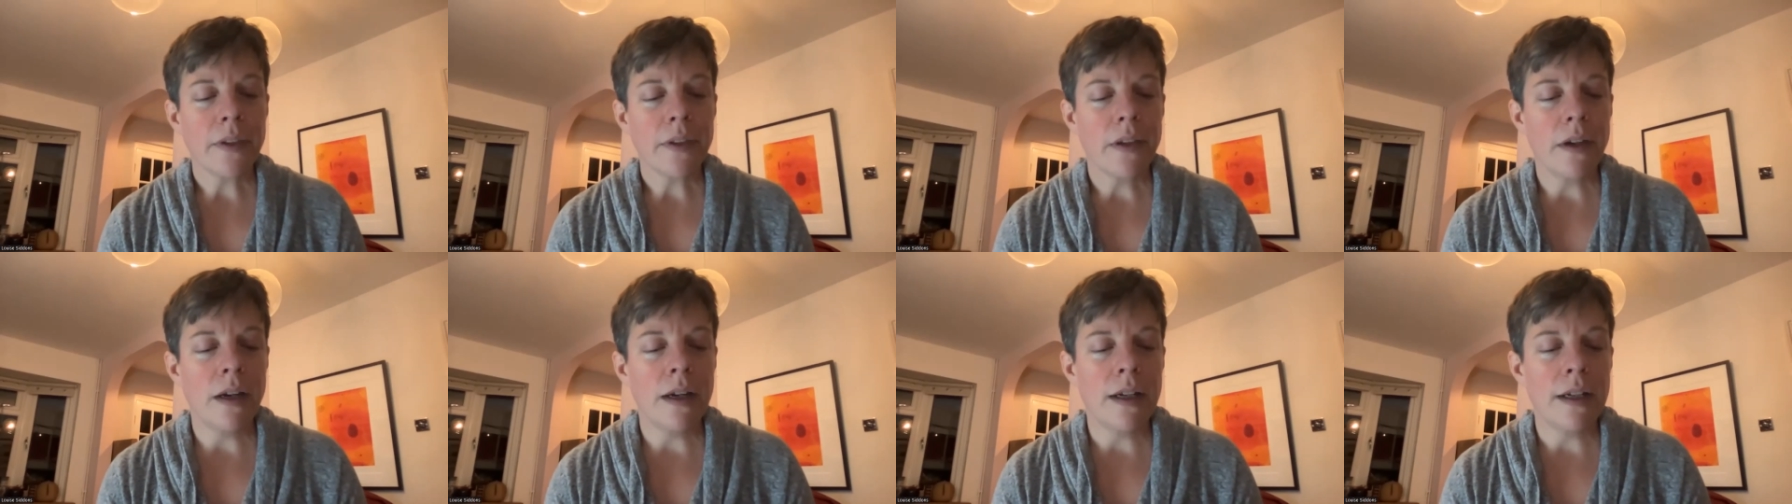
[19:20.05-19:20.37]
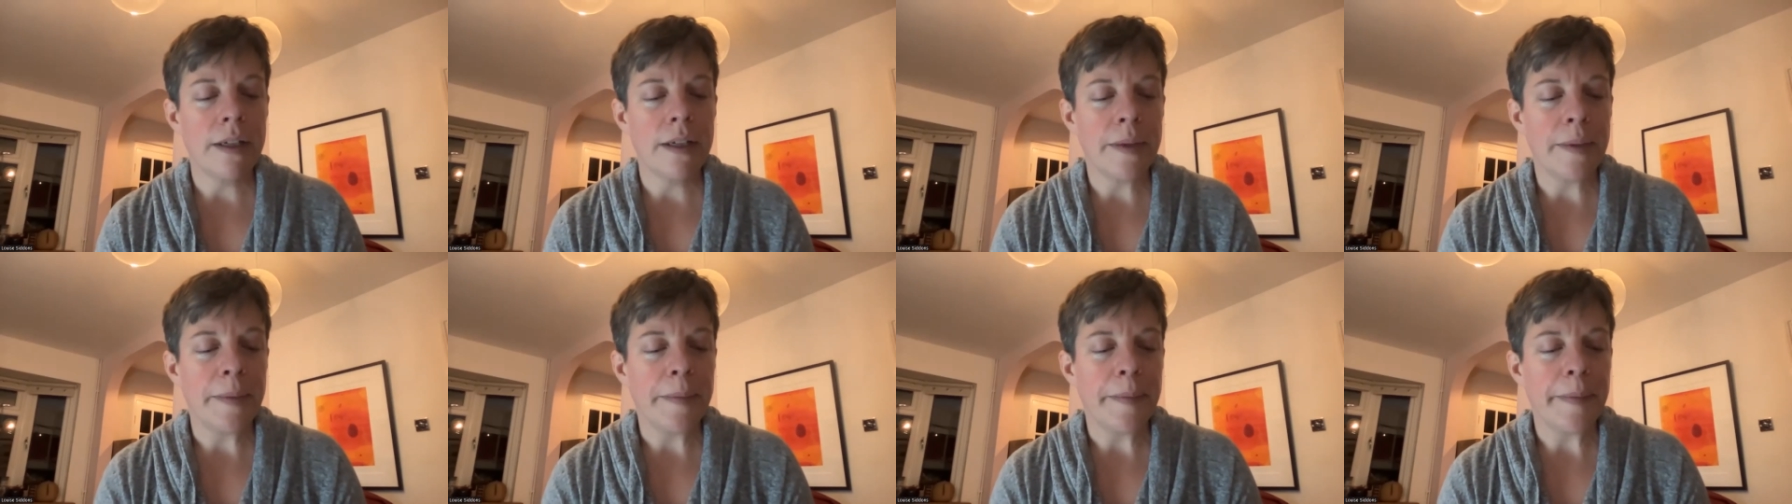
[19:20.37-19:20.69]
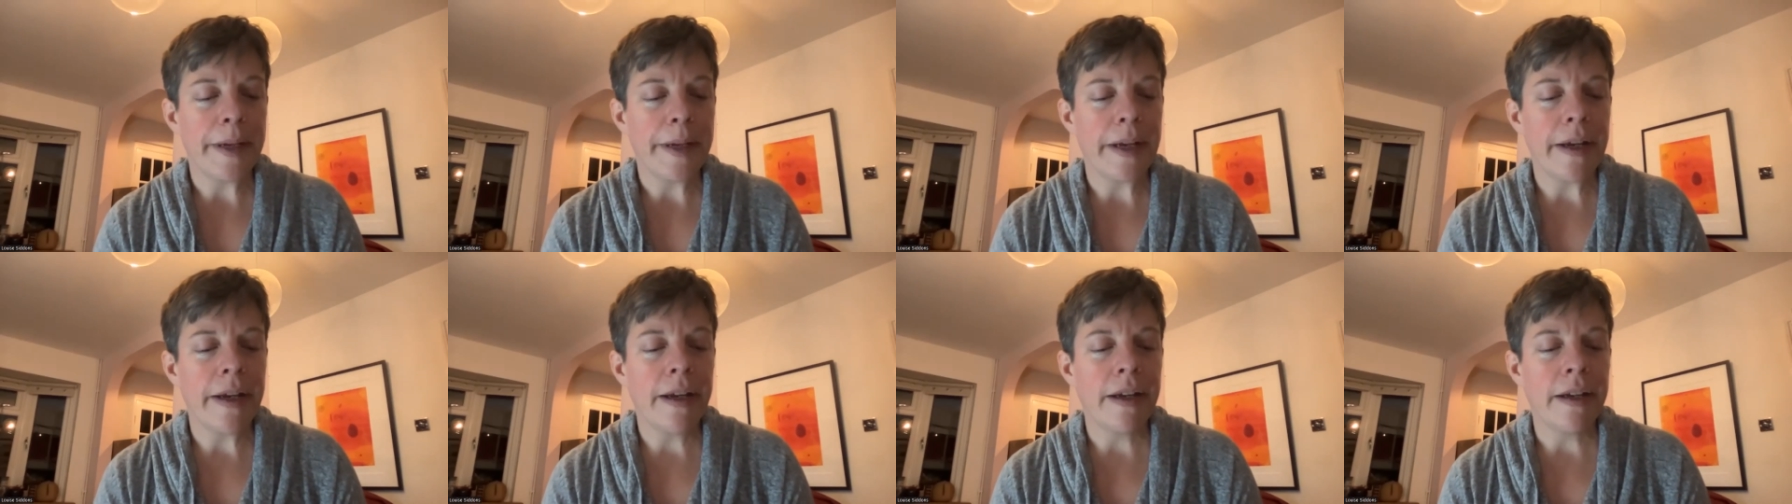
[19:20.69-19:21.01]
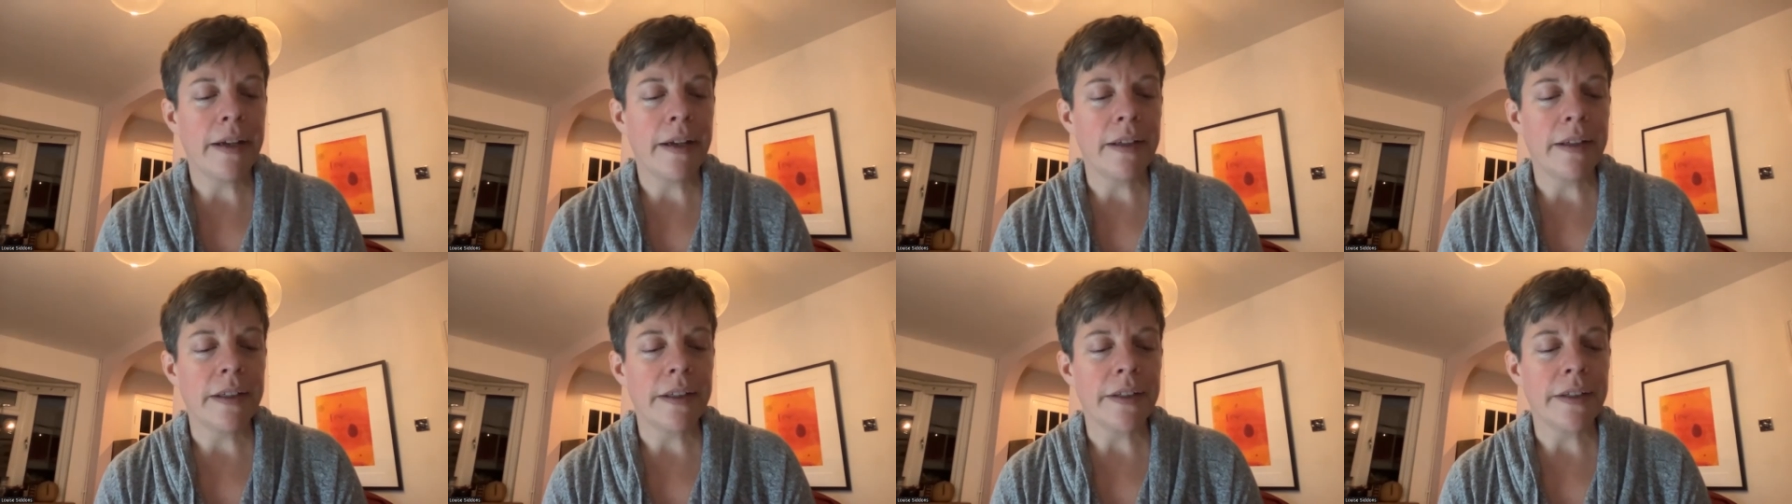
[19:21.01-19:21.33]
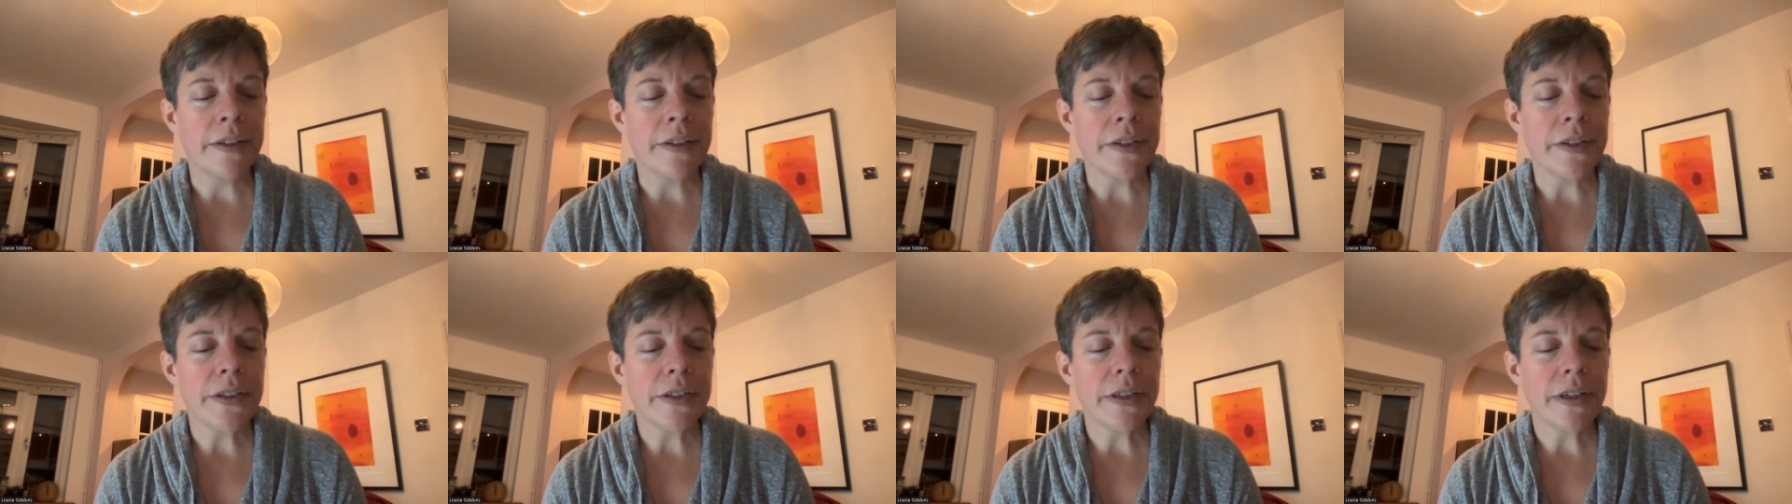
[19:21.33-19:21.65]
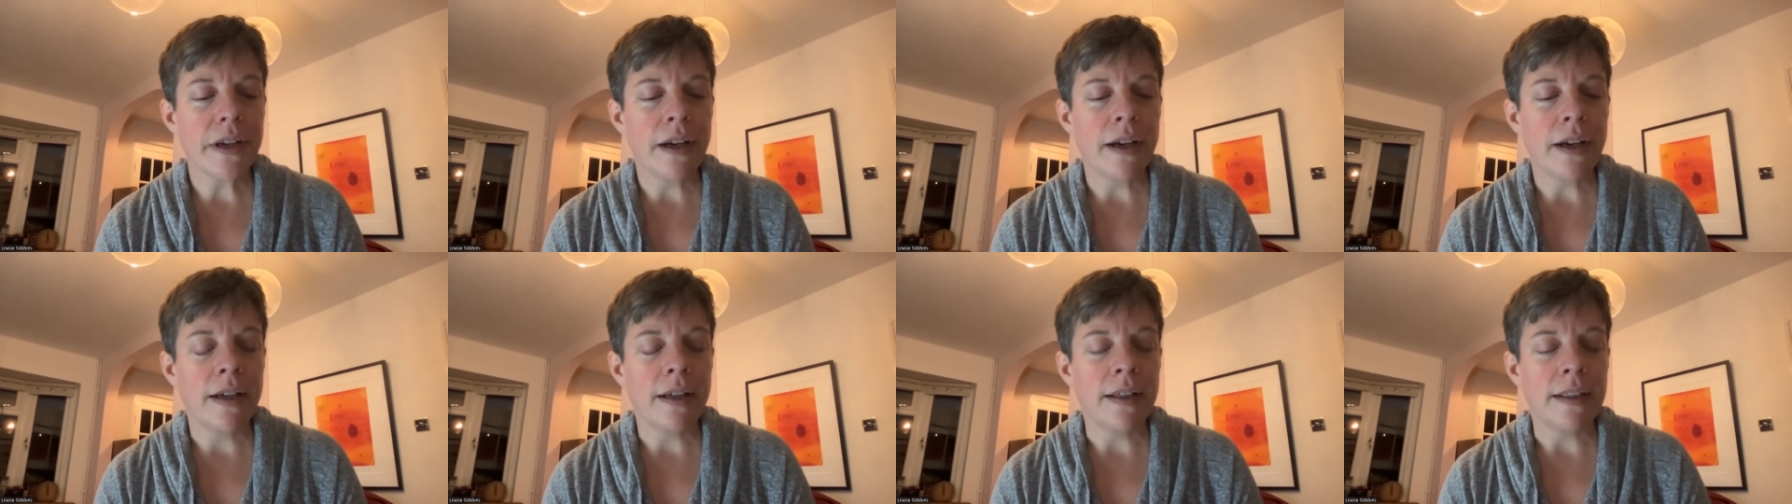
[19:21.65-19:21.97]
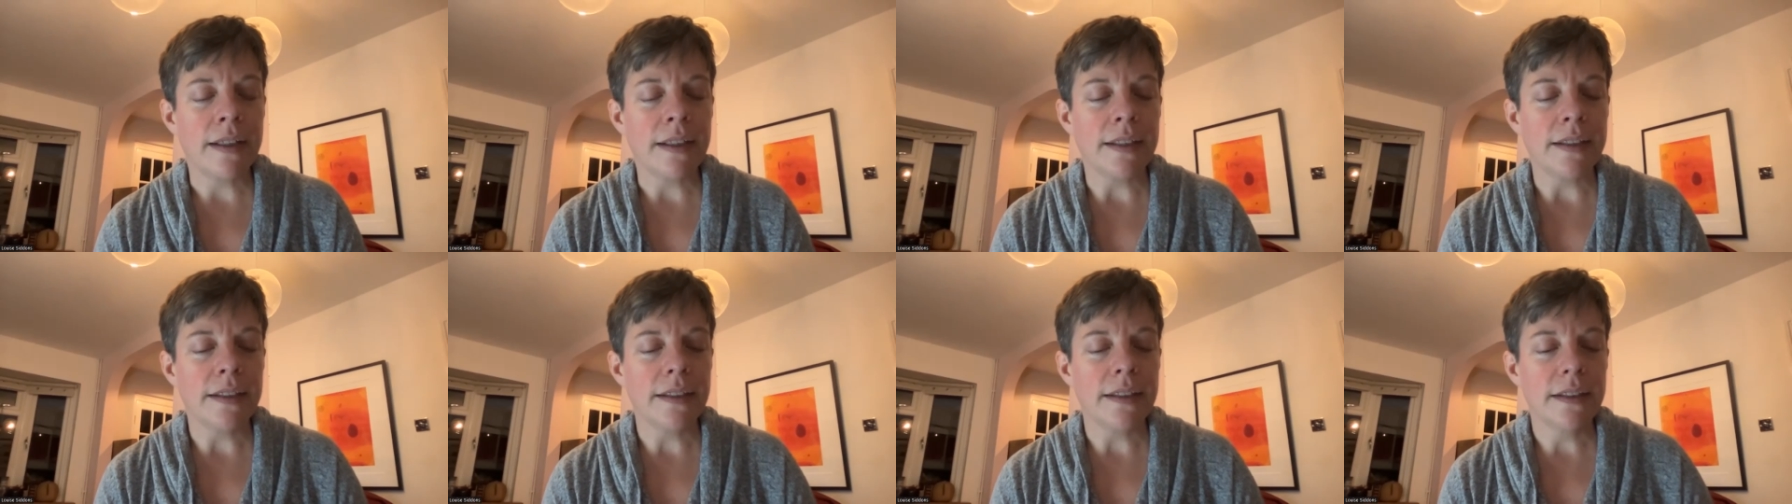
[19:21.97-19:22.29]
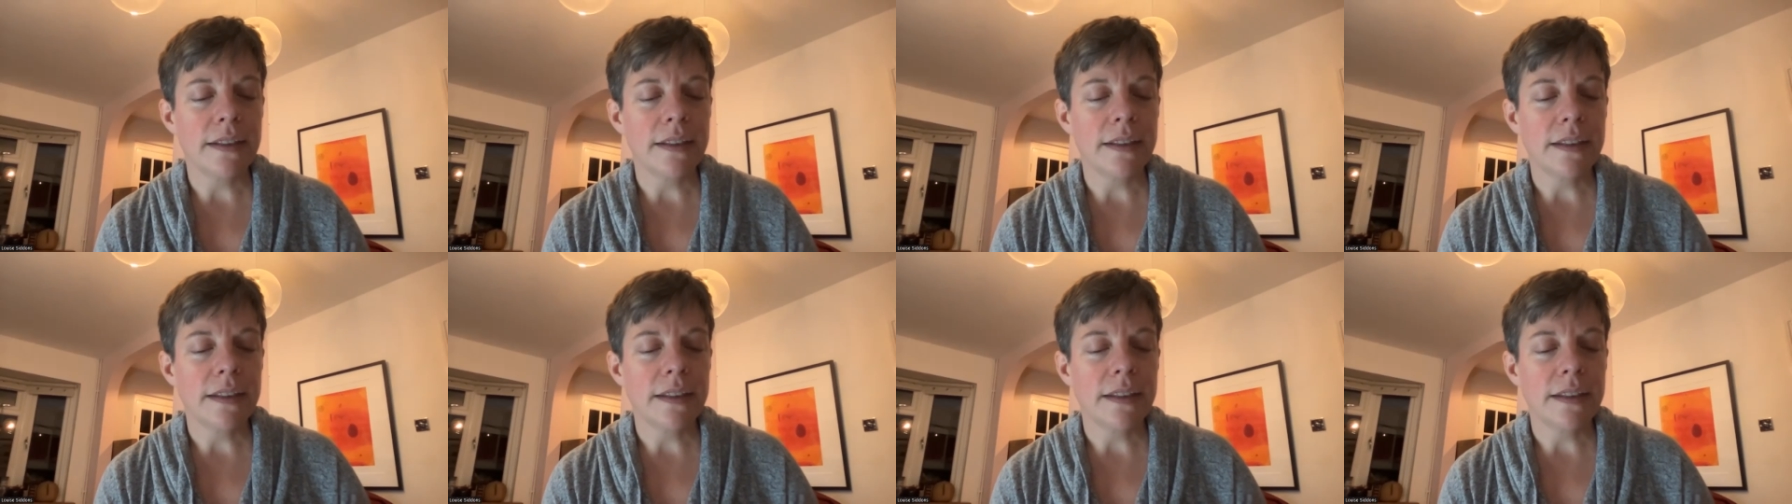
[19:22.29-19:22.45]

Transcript: um, and uh,